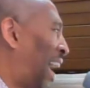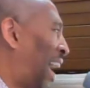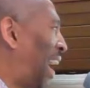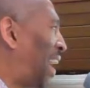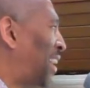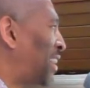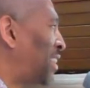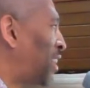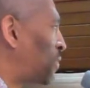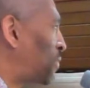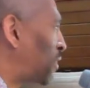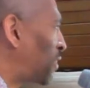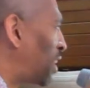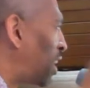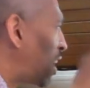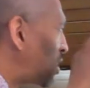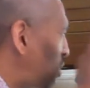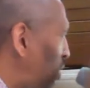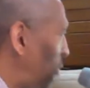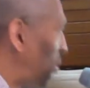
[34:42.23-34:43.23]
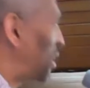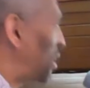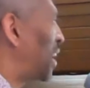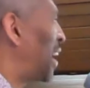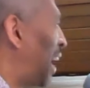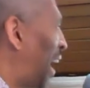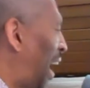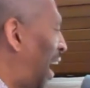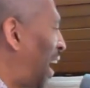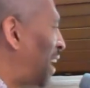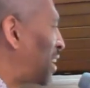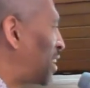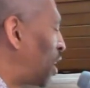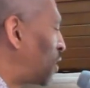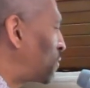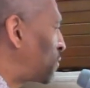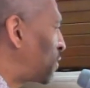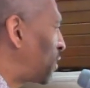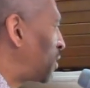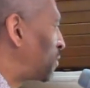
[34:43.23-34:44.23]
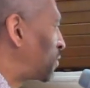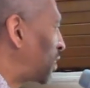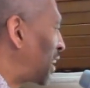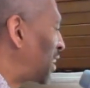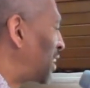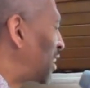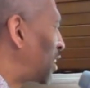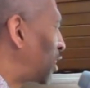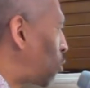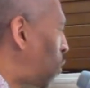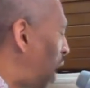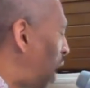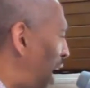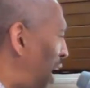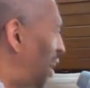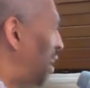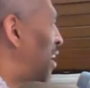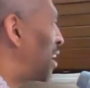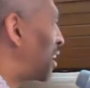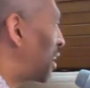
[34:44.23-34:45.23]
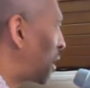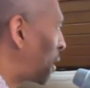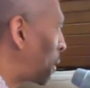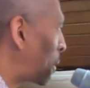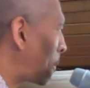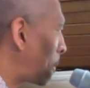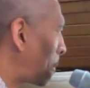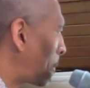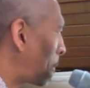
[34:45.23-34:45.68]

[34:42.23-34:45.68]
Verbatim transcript: I had enough of ushering. I had enough of singing in the choir.